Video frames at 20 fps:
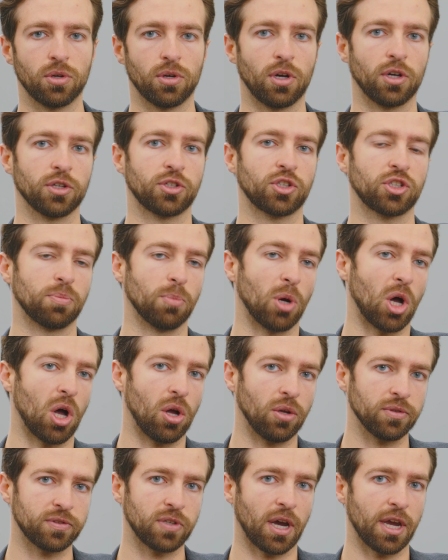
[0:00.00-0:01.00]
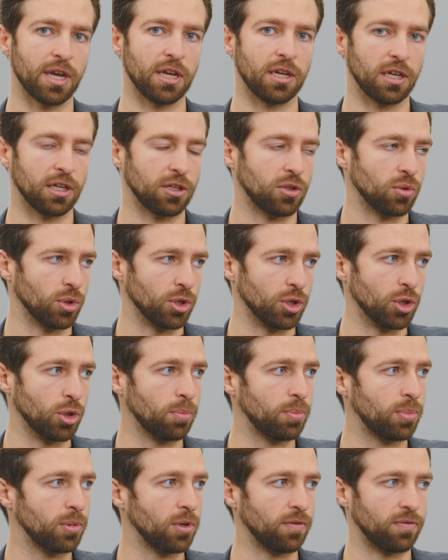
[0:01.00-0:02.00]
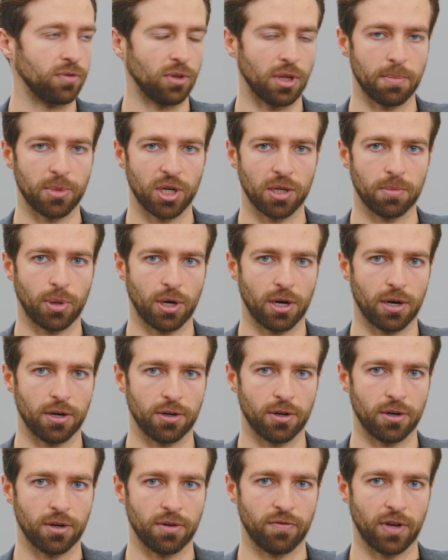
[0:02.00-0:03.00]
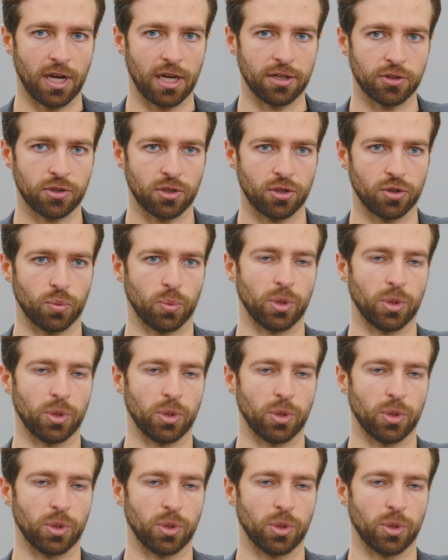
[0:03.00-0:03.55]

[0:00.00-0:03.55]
a small tight-knit group of limited partner investors.